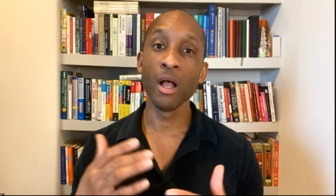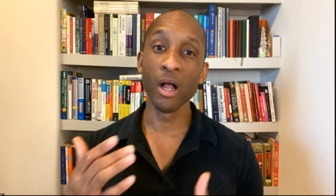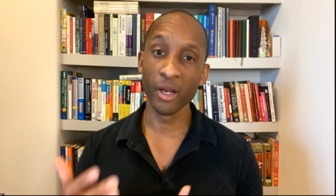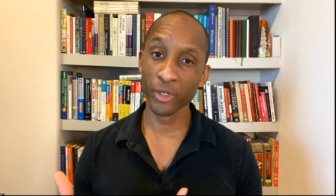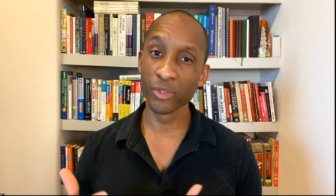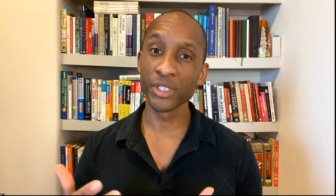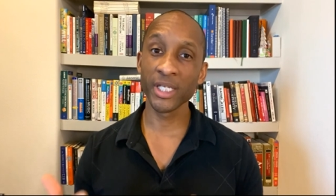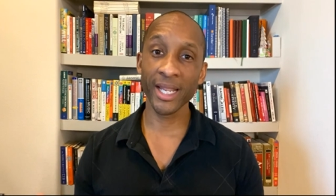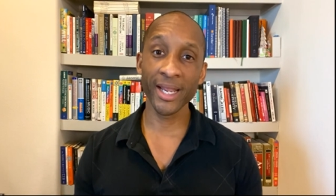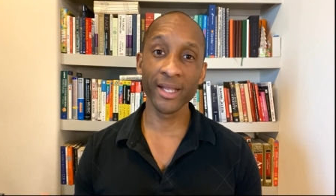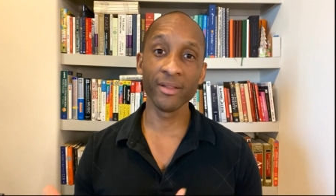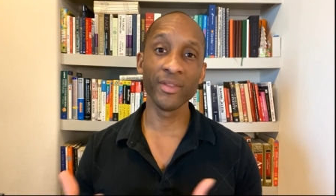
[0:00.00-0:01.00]

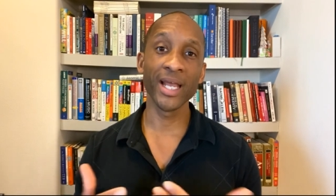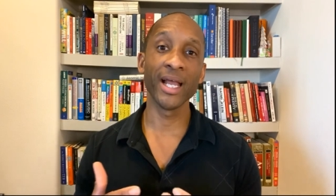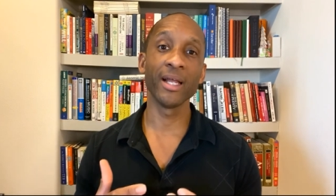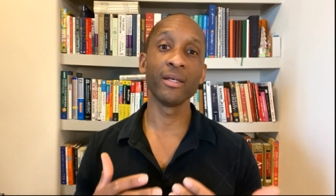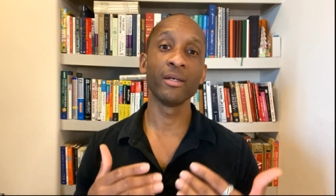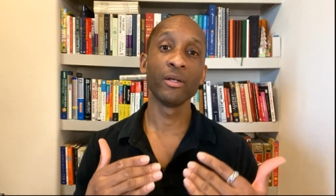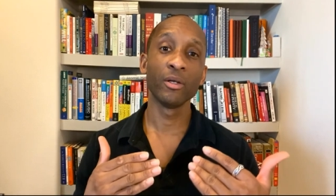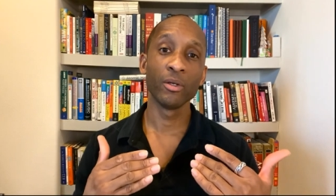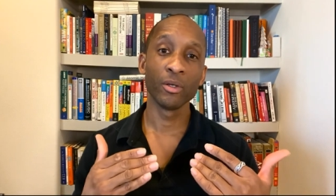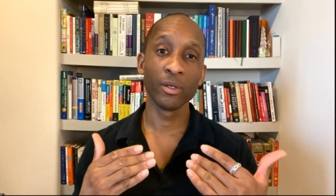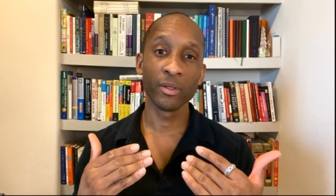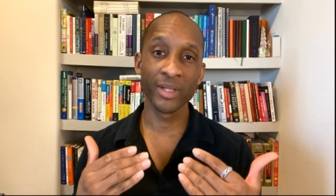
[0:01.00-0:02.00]
understand that
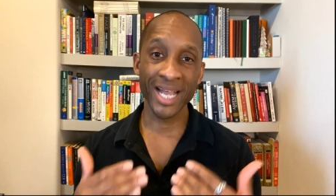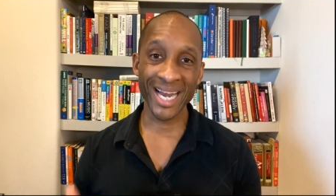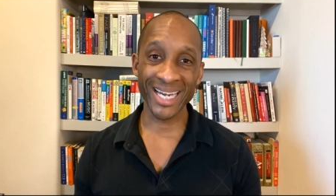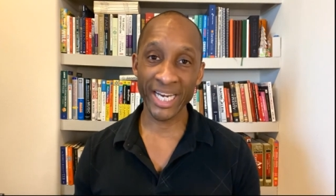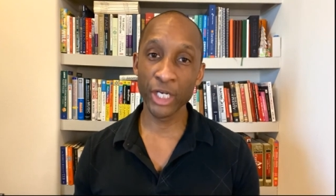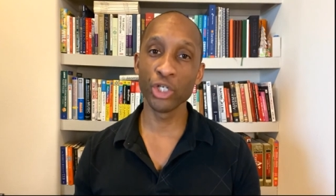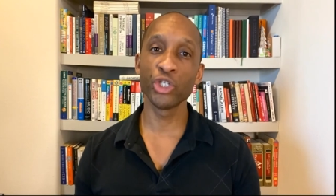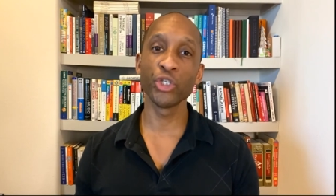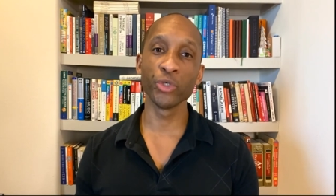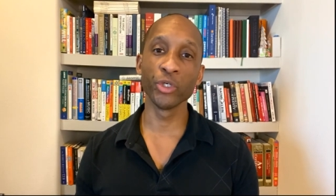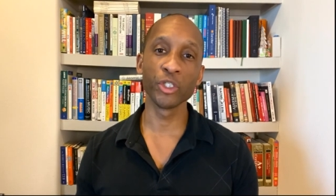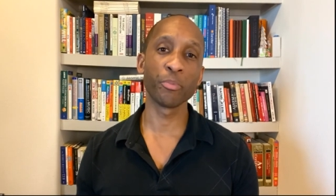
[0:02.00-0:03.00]
that
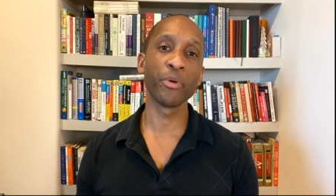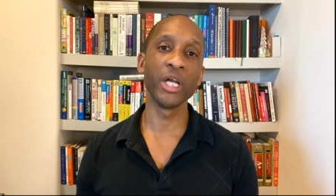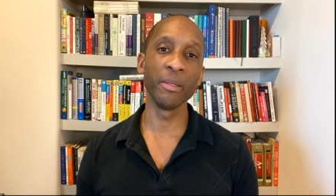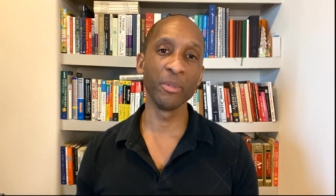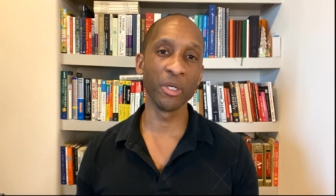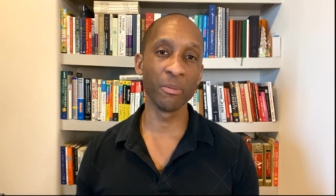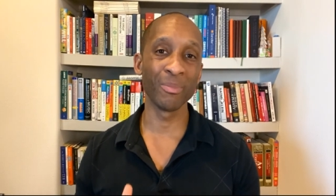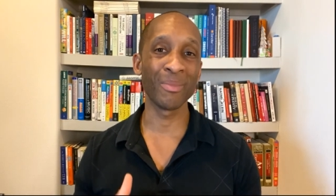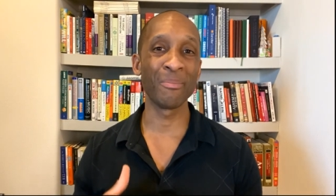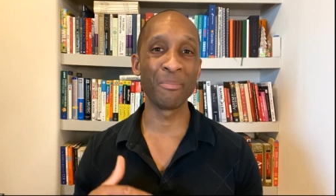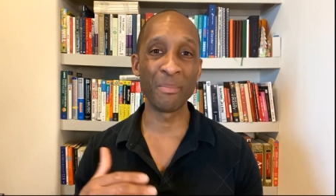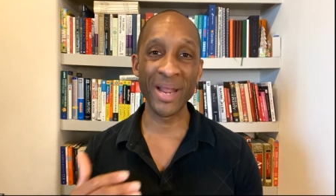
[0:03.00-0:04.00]
insurance premium
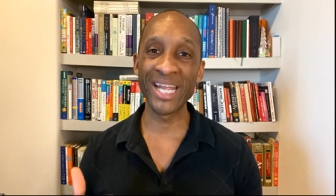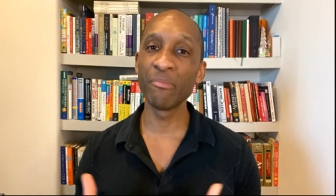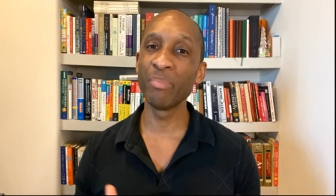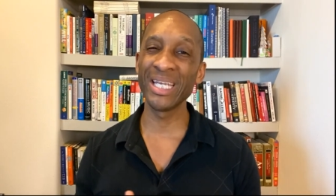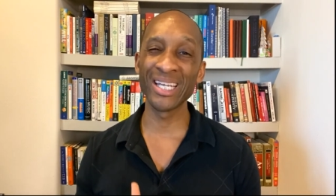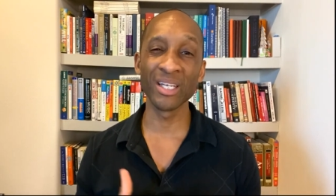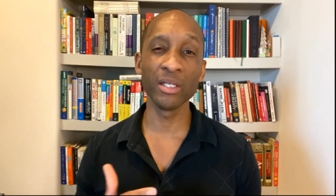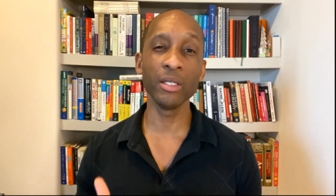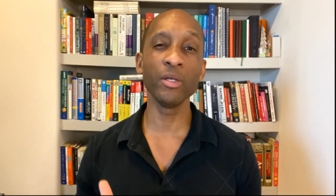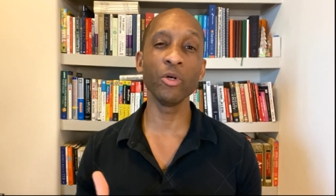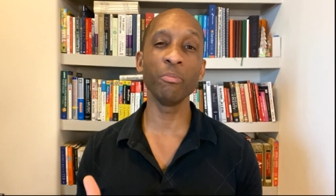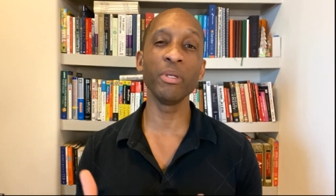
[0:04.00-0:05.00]
may be a
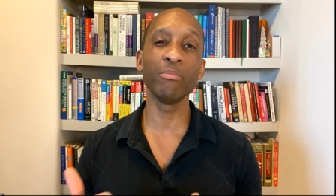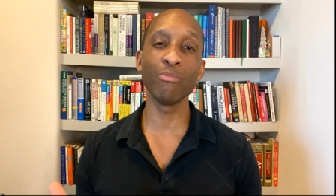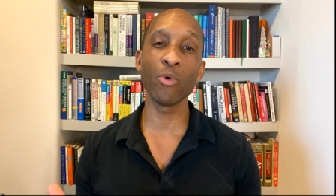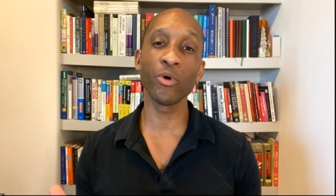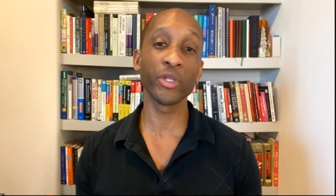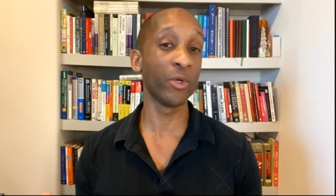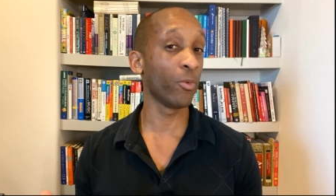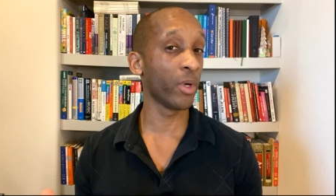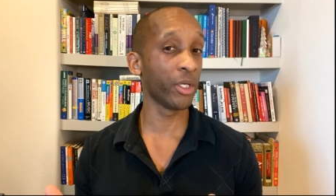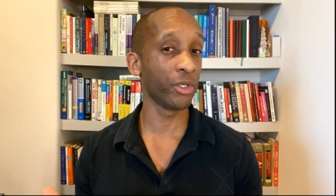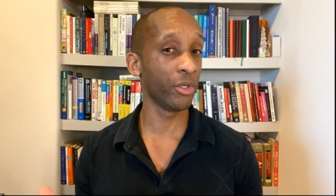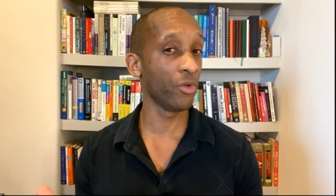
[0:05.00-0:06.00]
little bit more than
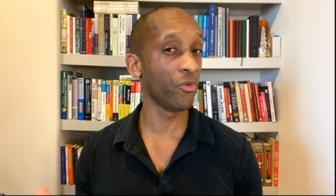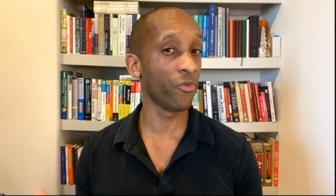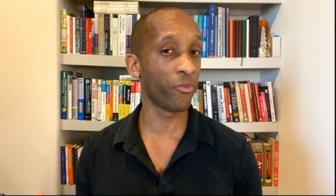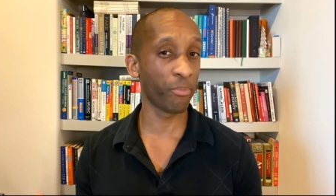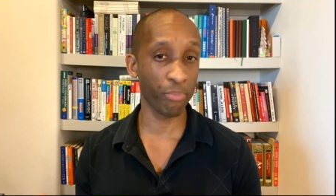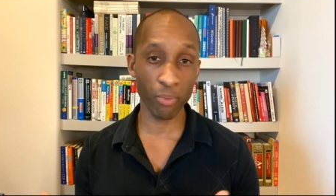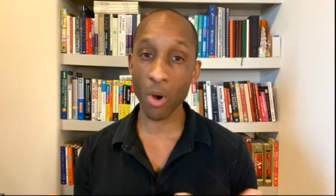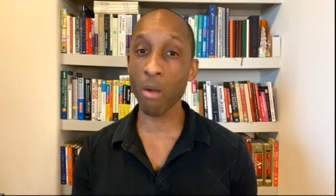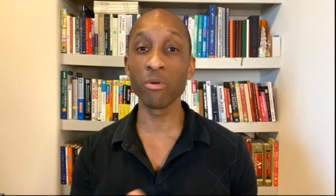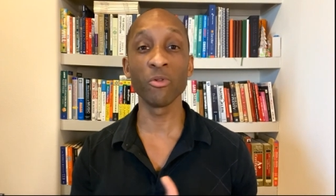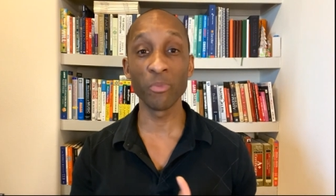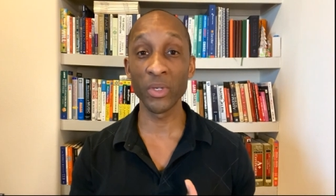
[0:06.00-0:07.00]
what you
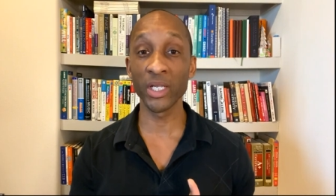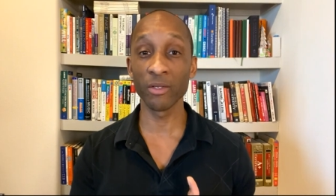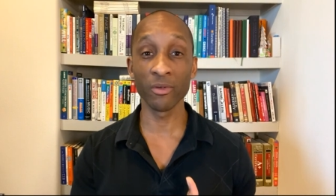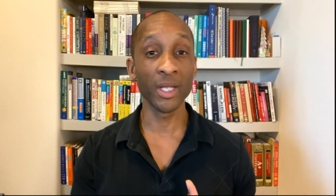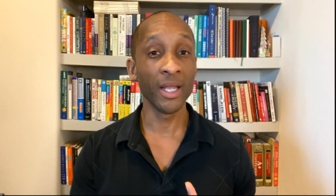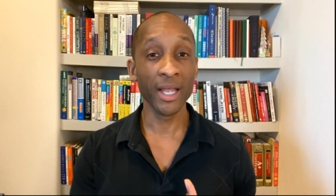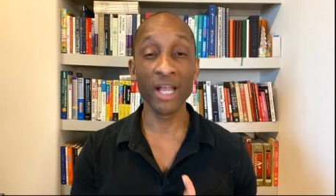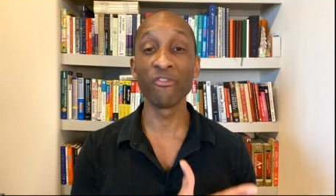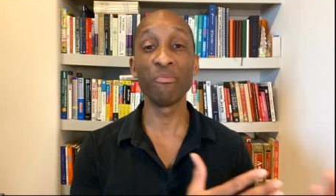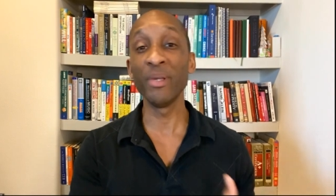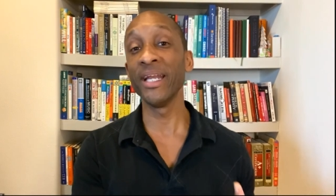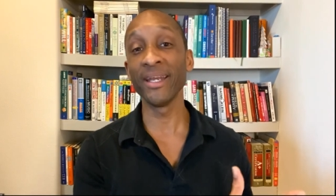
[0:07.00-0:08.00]
probably
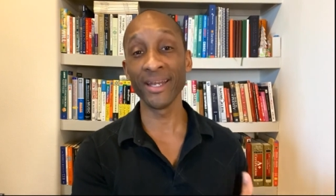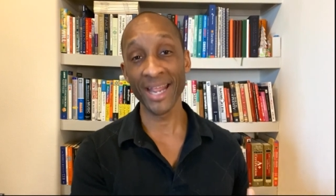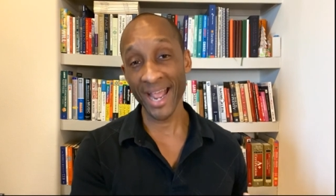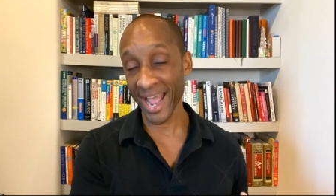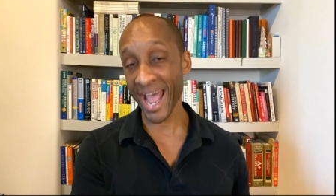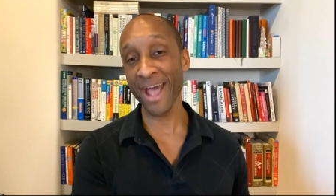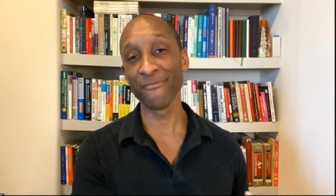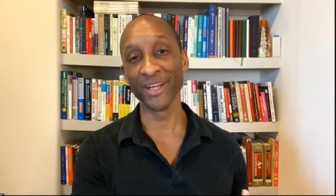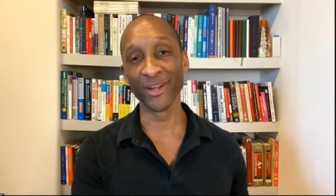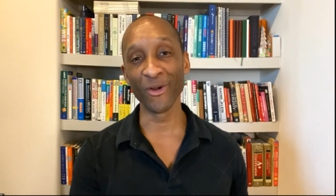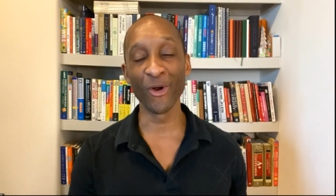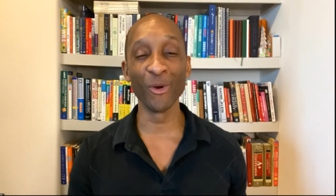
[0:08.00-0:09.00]
have been
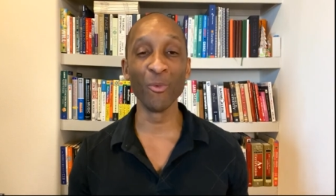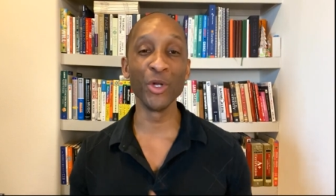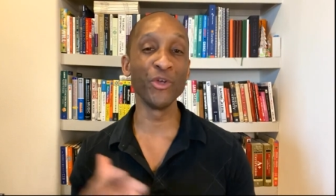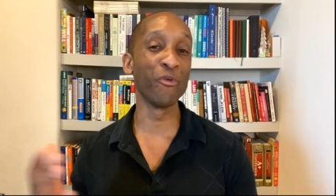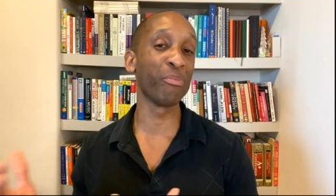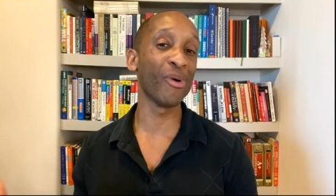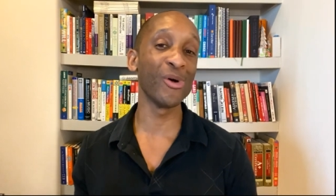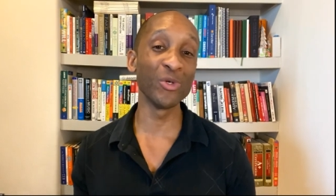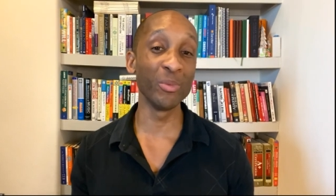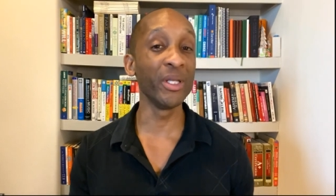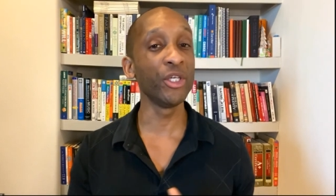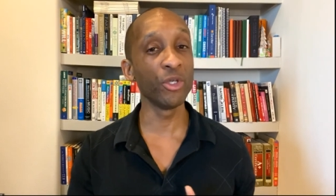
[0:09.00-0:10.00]
having or what you're
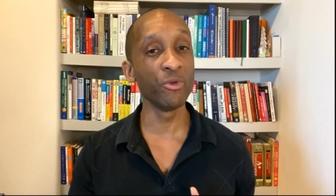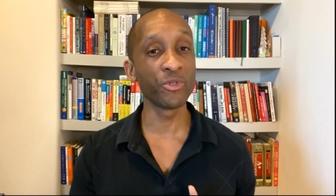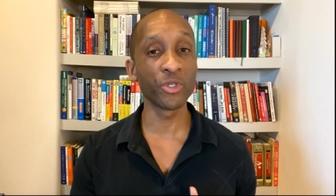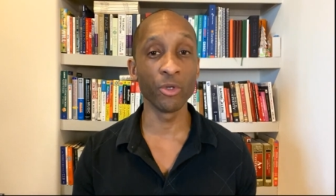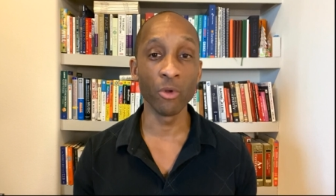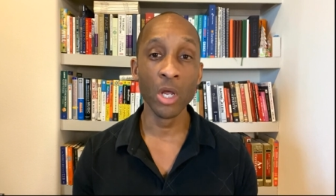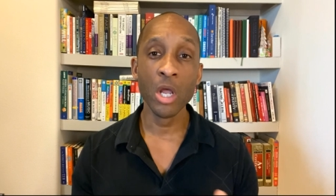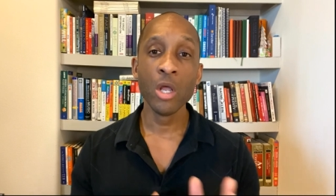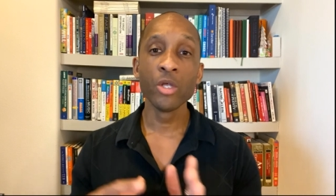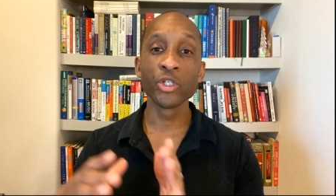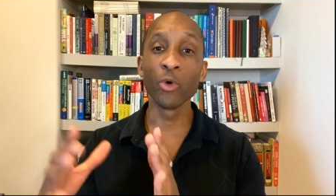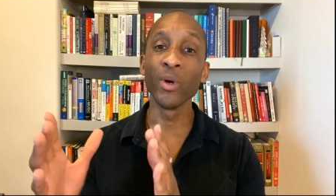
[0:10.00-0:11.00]
probably used to.
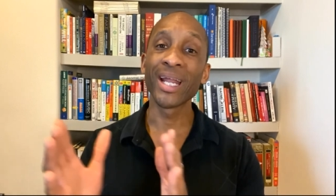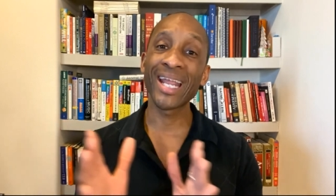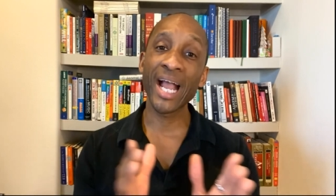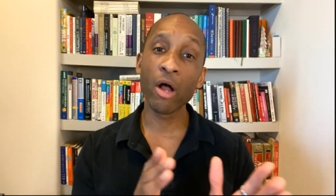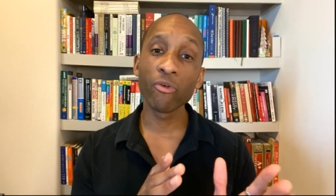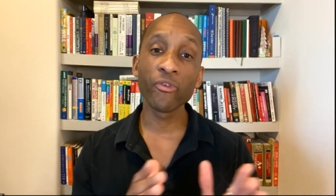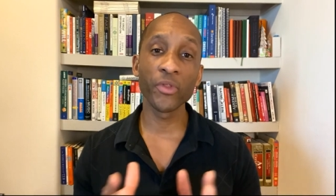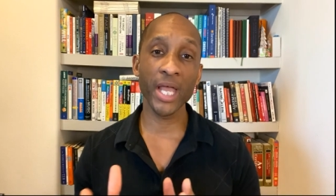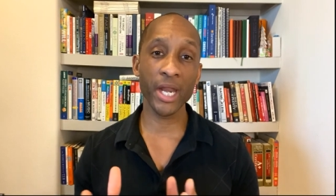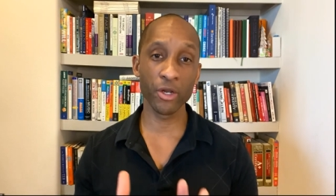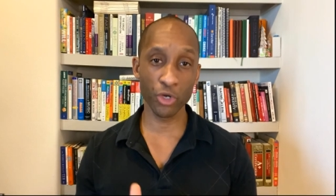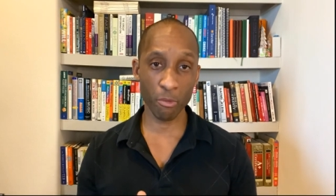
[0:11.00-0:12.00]
So account for
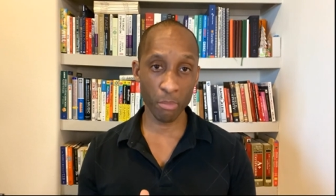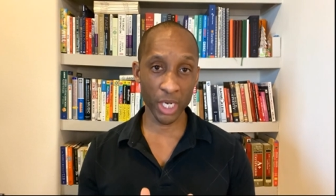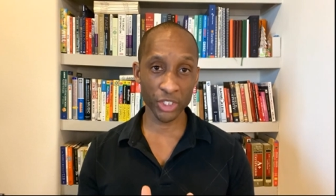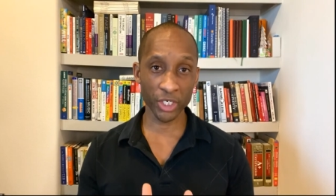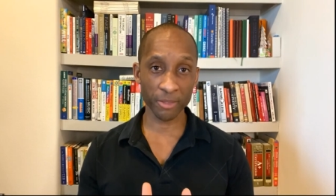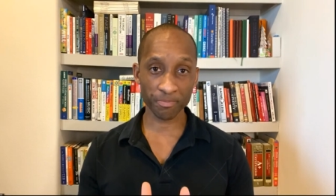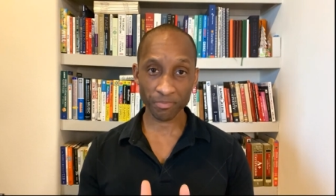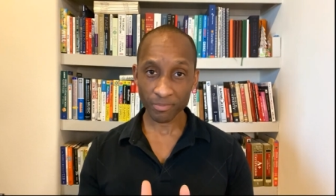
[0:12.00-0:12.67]
that in your budget